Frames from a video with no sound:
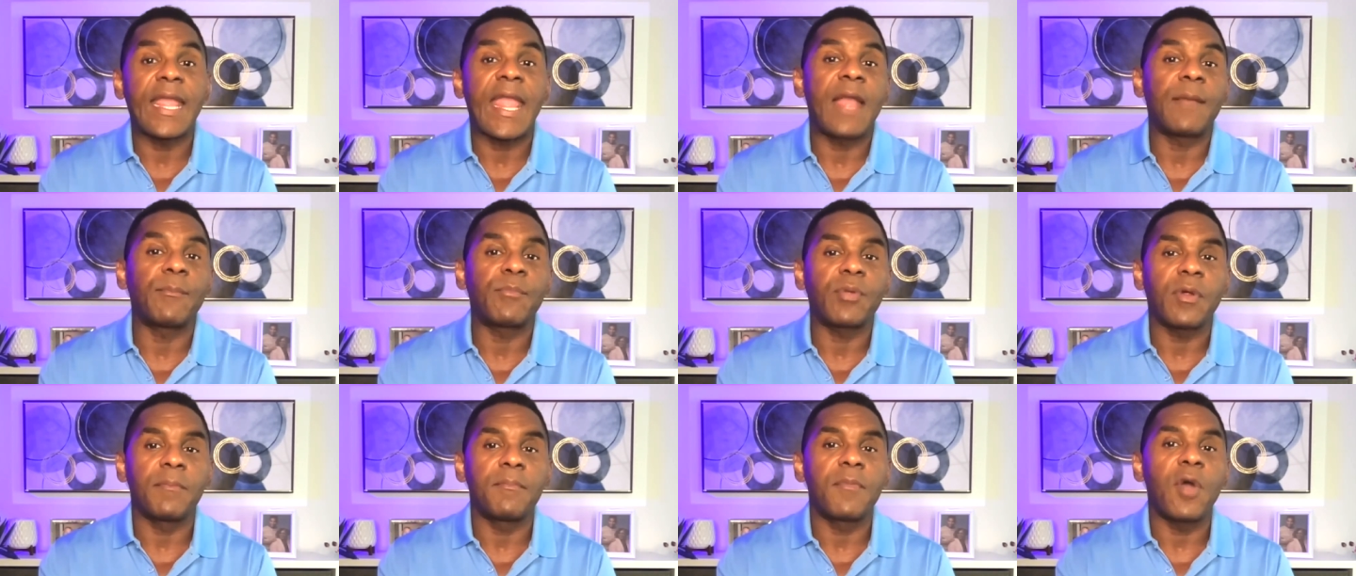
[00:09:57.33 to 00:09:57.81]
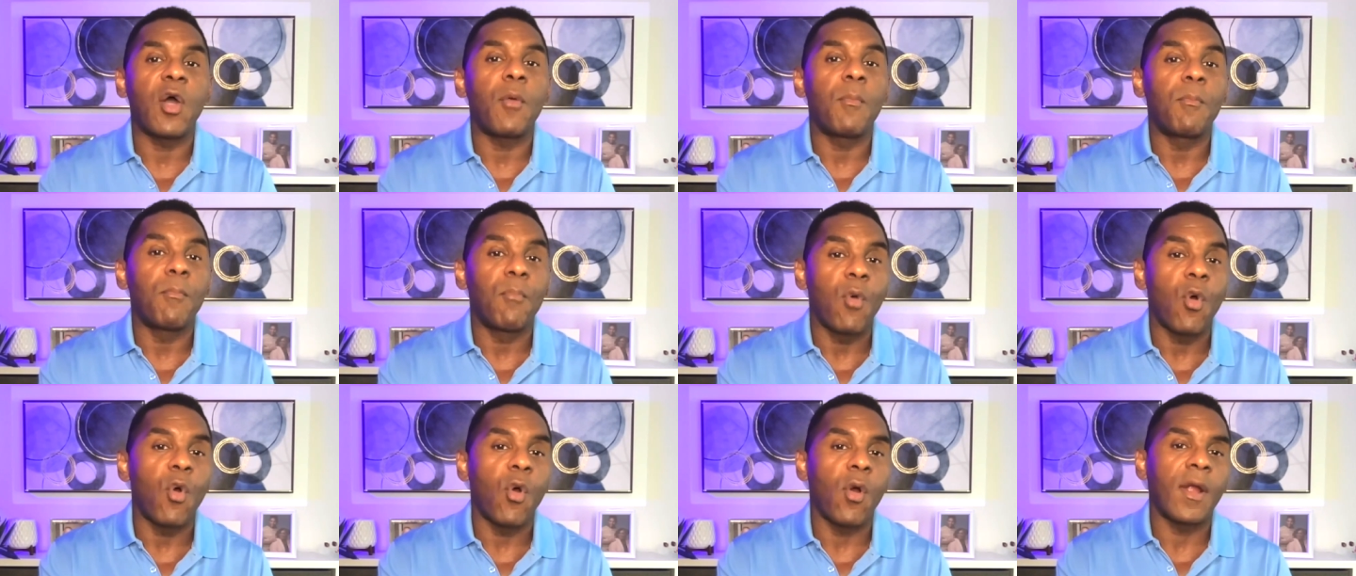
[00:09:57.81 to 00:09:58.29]
and promote
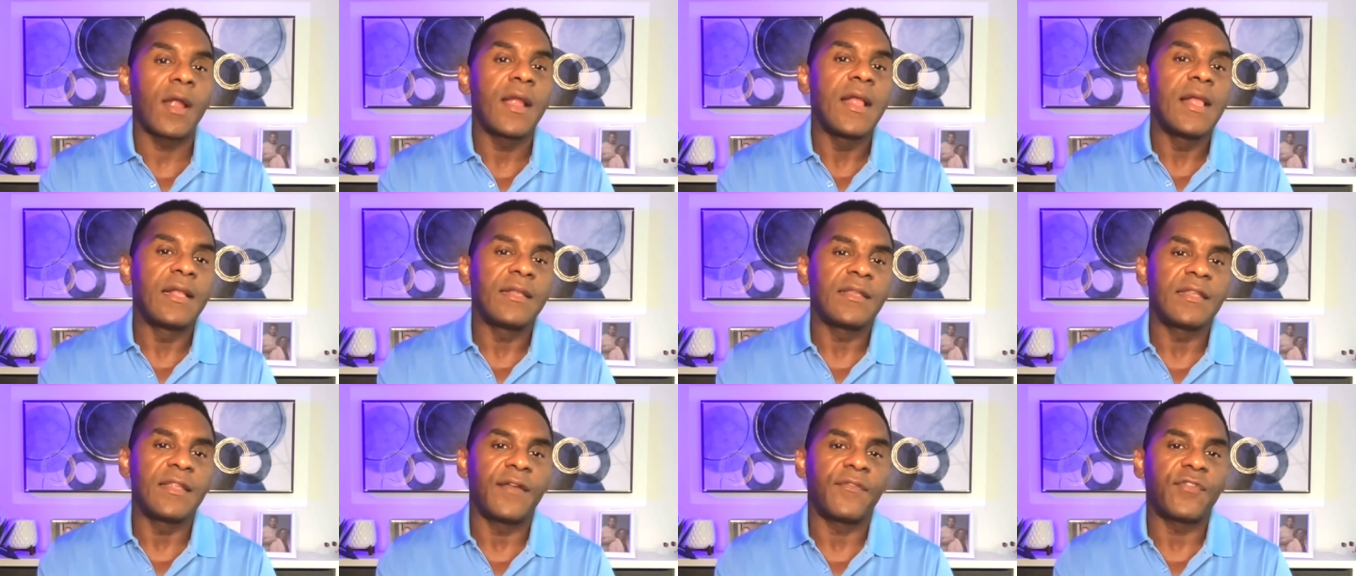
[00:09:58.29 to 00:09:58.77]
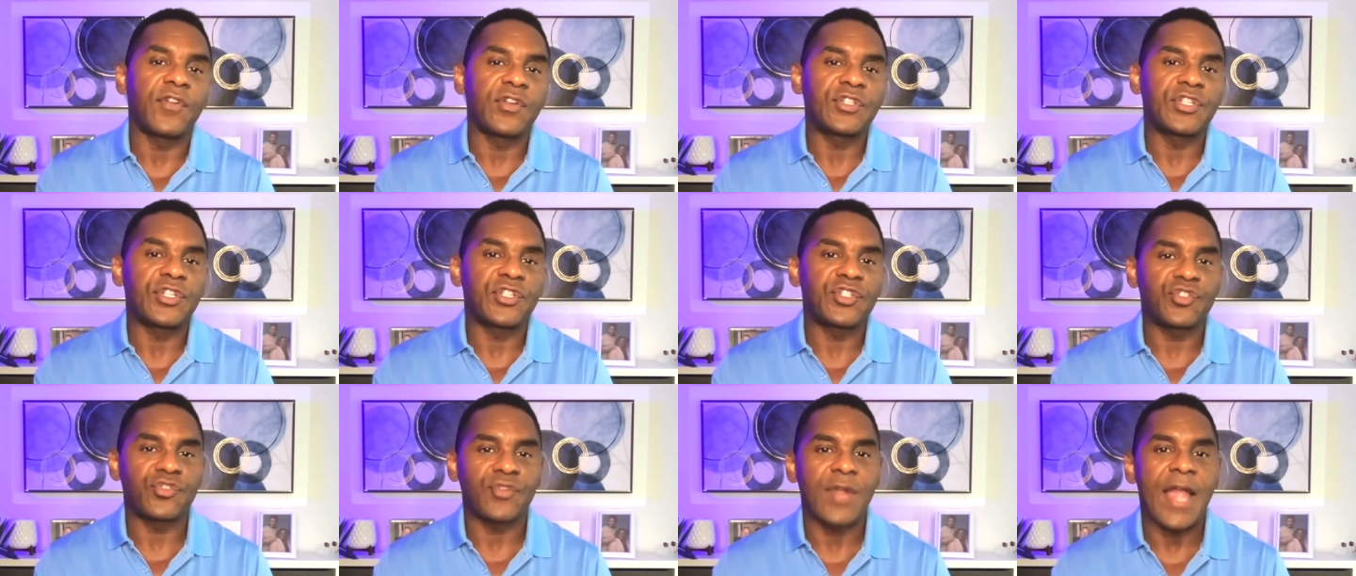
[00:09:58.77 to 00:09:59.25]
more liver
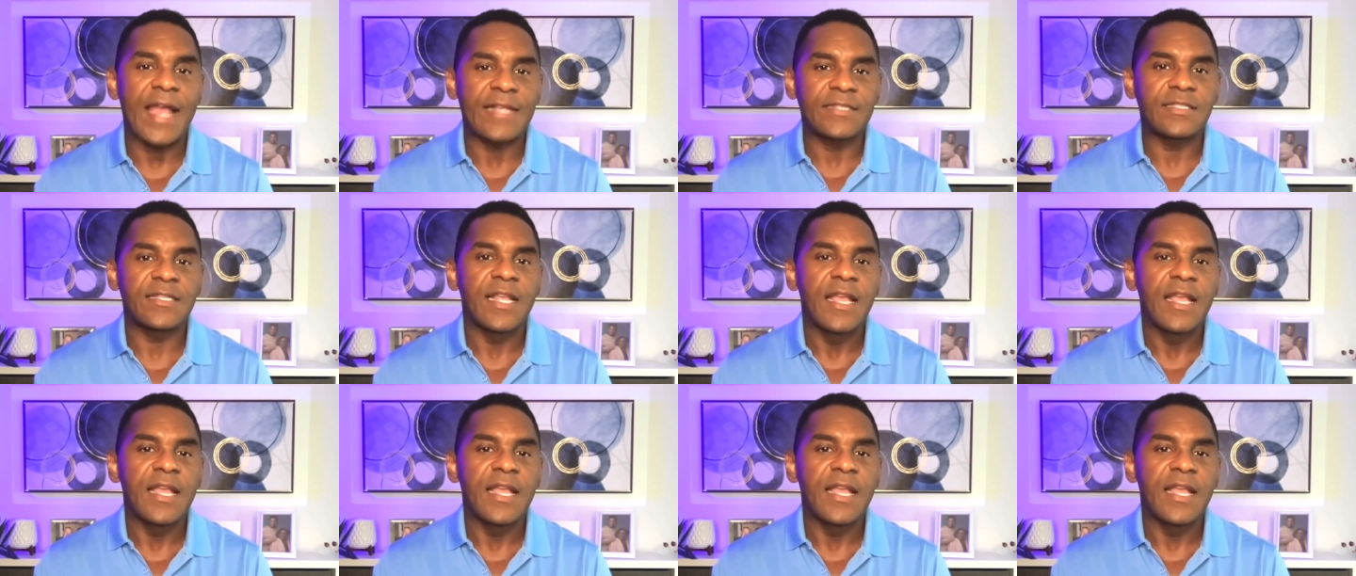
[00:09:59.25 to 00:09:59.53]
distress.